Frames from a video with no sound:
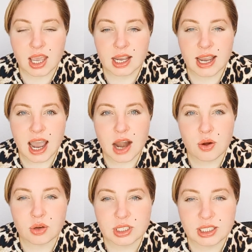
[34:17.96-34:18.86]

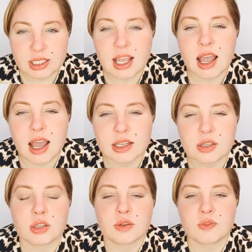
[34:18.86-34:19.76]
Carolina, I
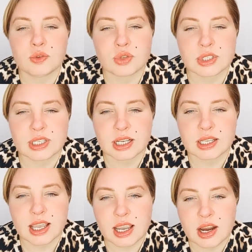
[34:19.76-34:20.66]
don't know if you're still
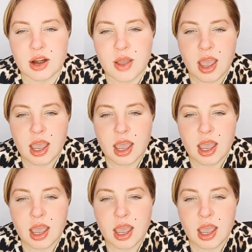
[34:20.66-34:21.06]
there.